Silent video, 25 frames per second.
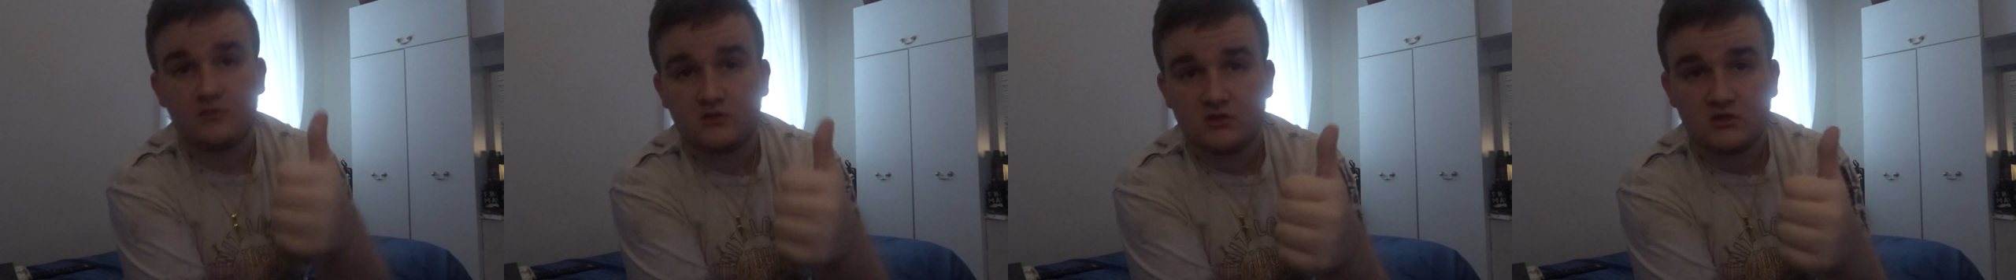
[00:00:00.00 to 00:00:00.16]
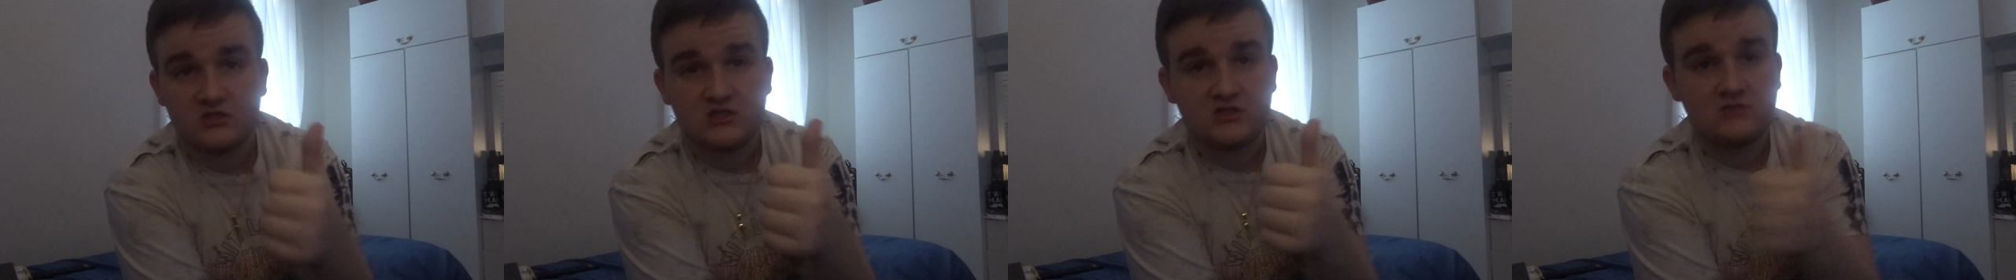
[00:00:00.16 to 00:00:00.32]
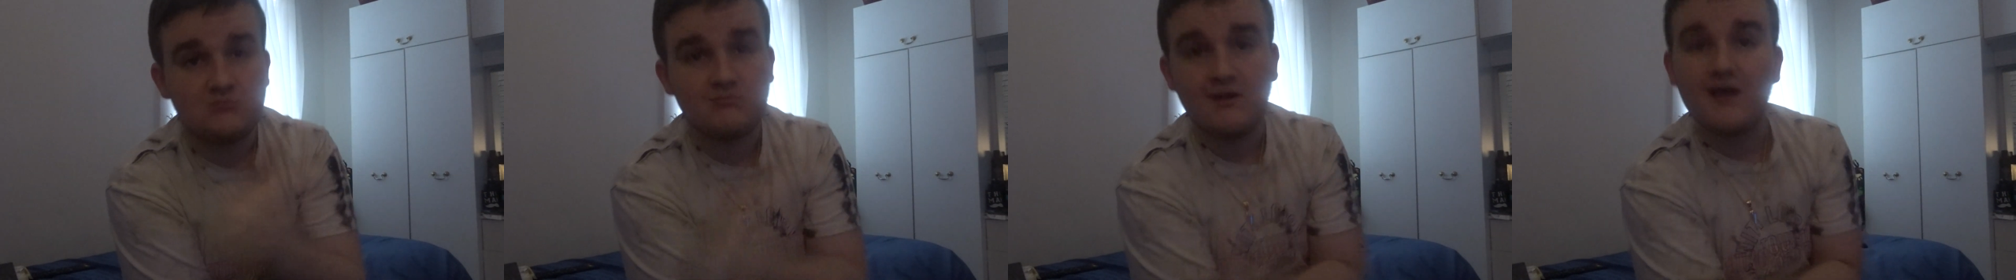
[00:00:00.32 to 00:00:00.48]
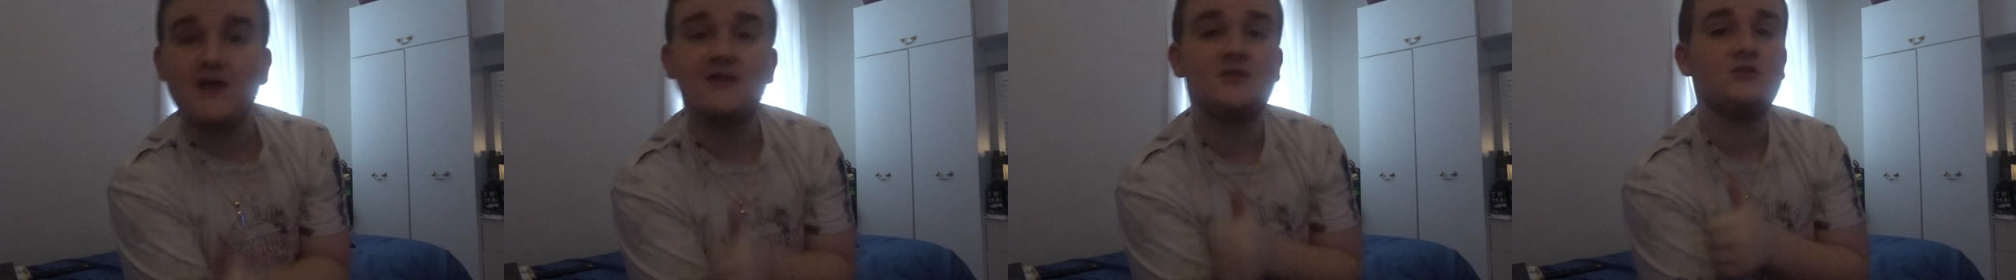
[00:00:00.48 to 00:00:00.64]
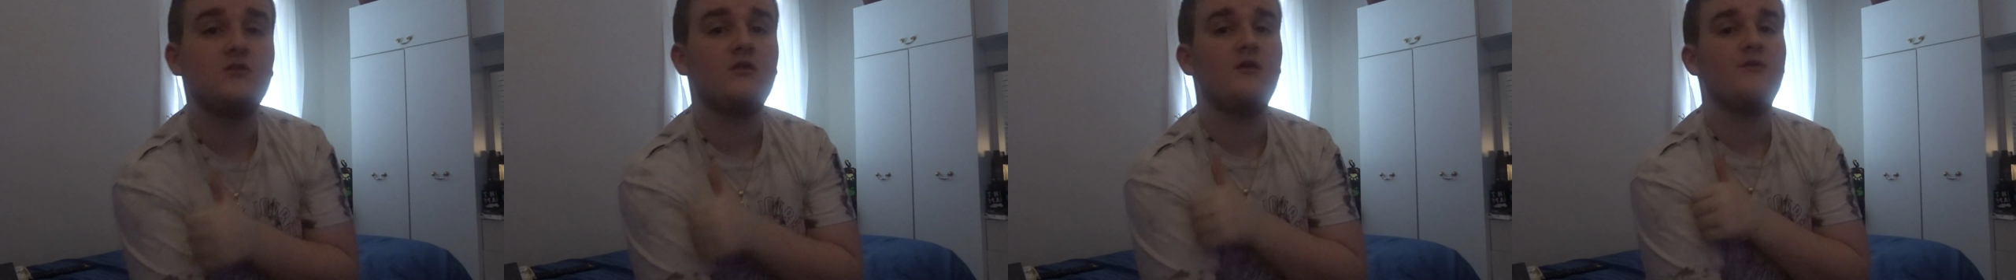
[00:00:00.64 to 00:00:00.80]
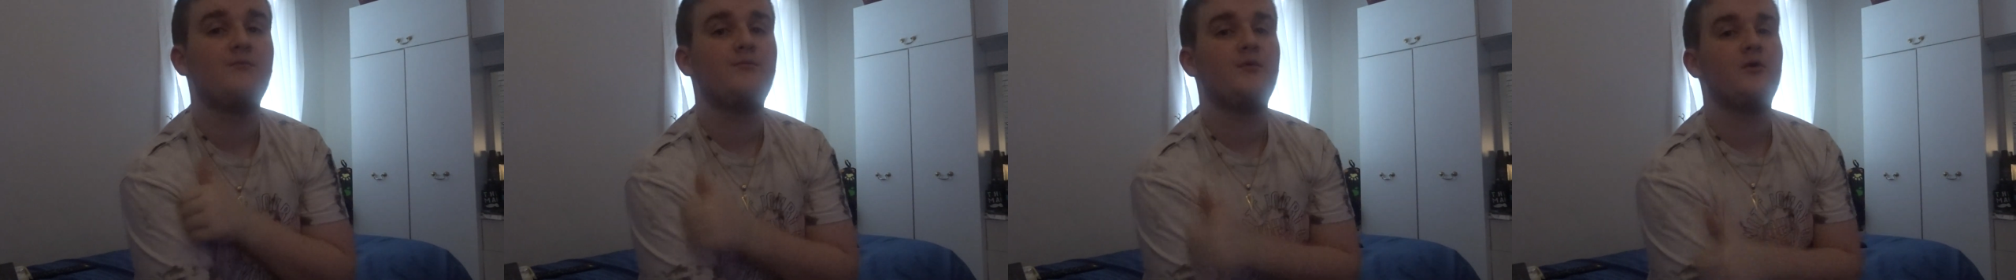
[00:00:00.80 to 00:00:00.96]
to smash the
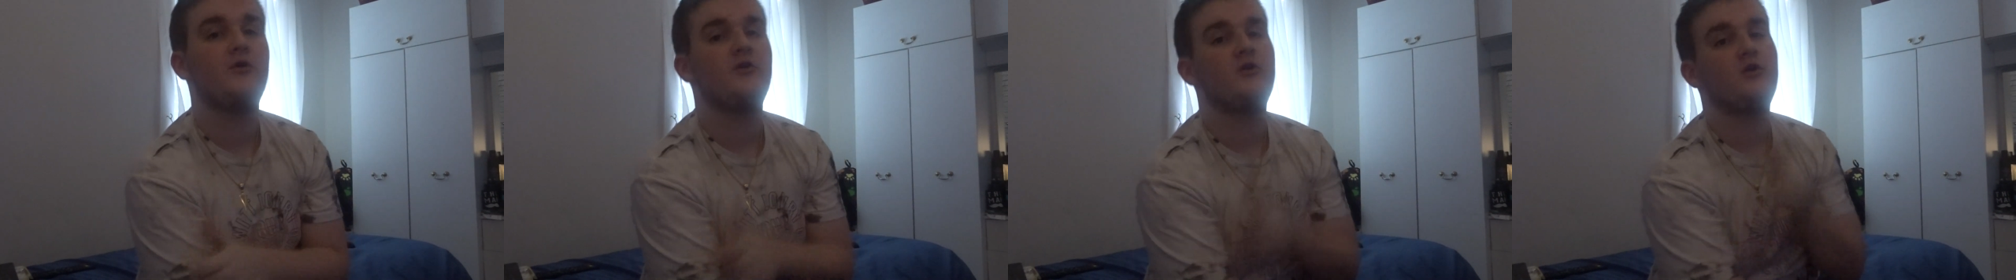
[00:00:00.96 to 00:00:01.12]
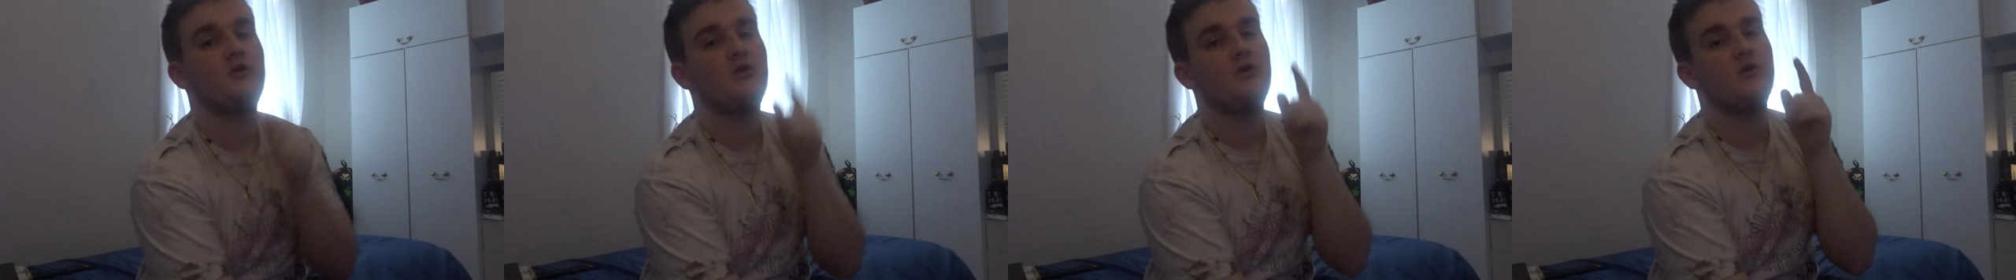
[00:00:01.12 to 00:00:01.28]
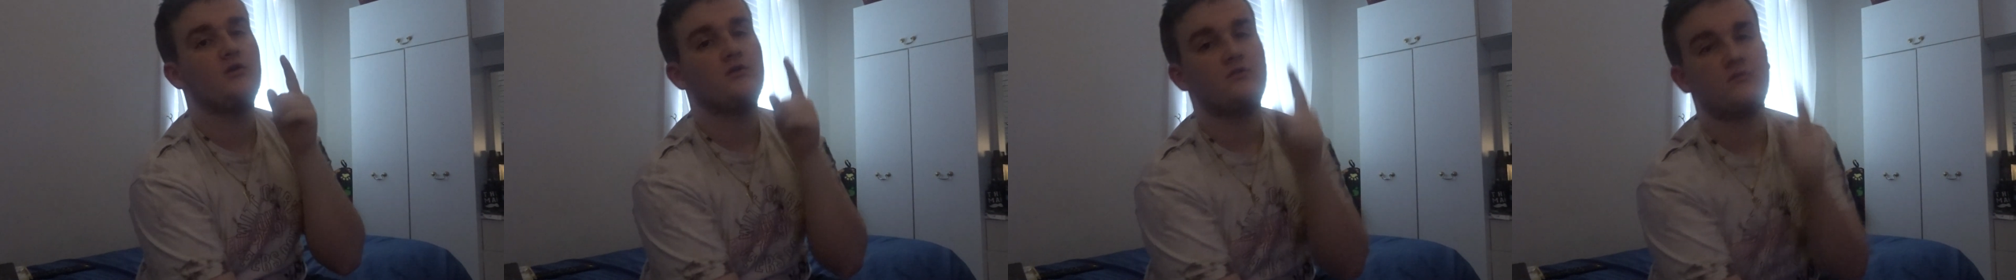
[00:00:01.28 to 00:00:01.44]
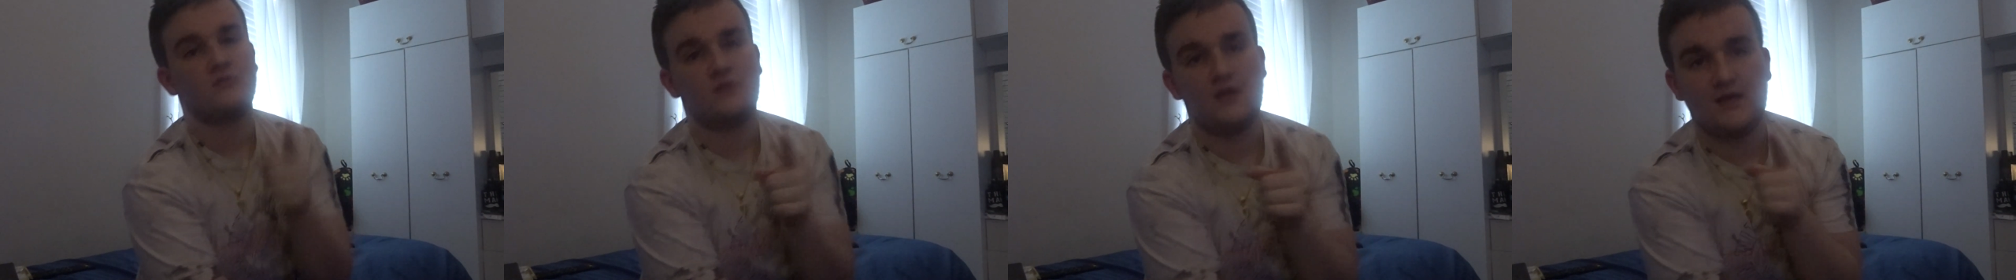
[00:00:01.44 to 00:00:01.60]
like button on it,